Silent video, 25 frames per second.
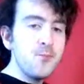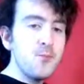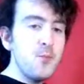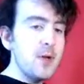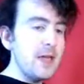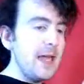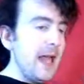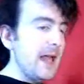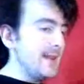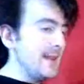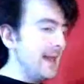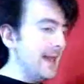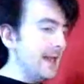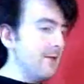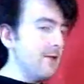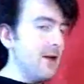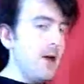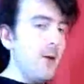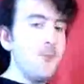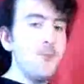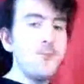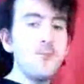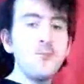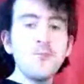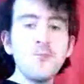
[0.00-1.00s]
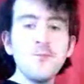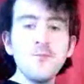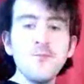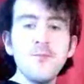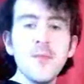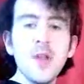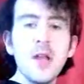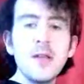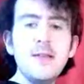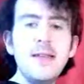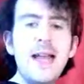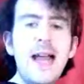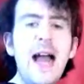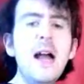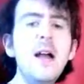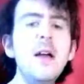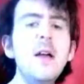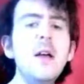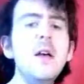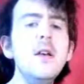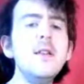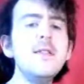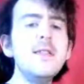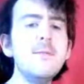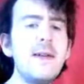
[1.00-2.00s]
We'll get to later on. So yeah.
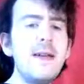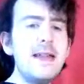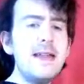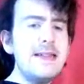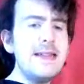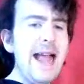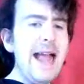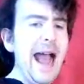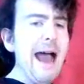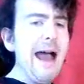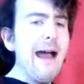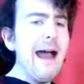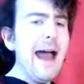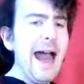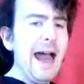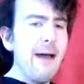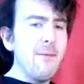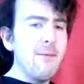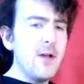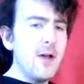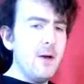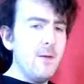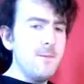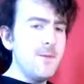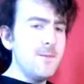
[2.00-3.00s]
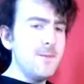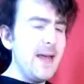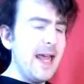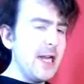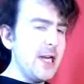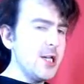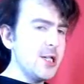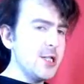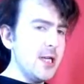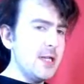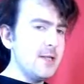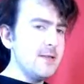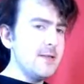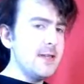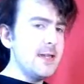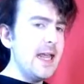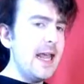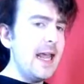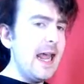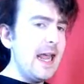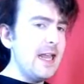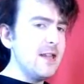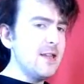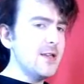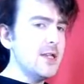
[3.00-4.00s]
So we now have confirmation that
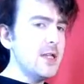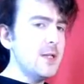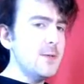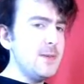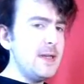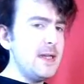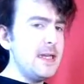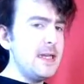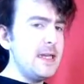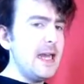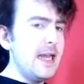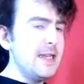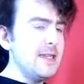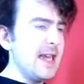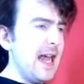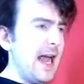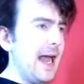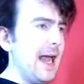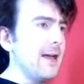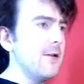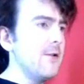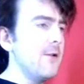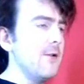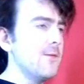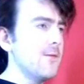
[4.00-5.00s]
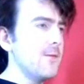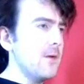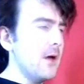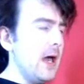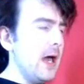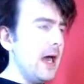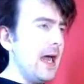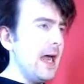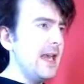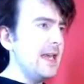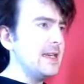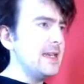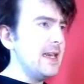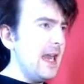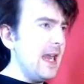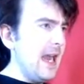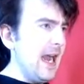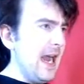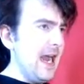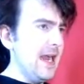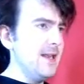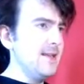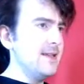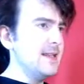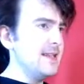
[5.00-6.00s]
there is going to be a Tangled ride
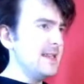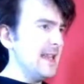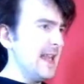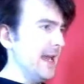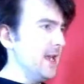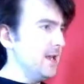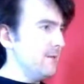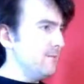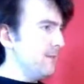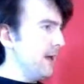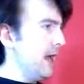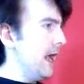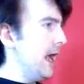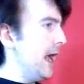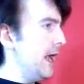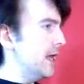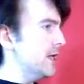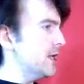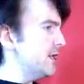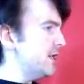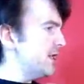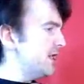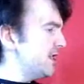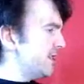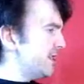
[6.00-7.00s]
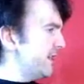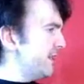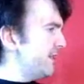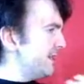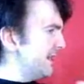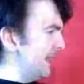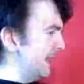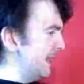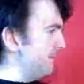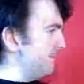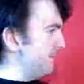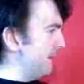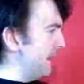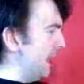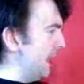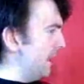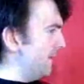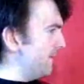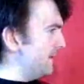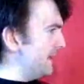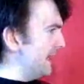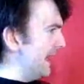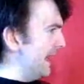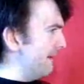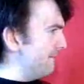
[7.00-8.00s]
in the second park. Should I just do the second
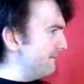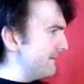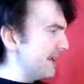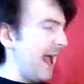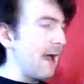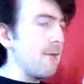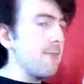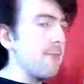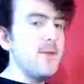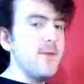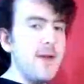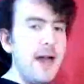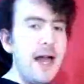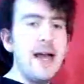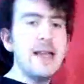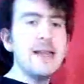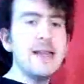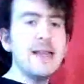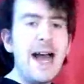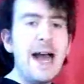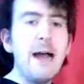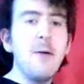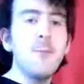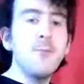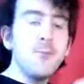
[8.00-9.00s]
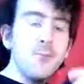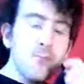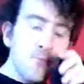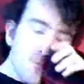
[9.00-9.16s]
park for now? Yeah, prefer as that.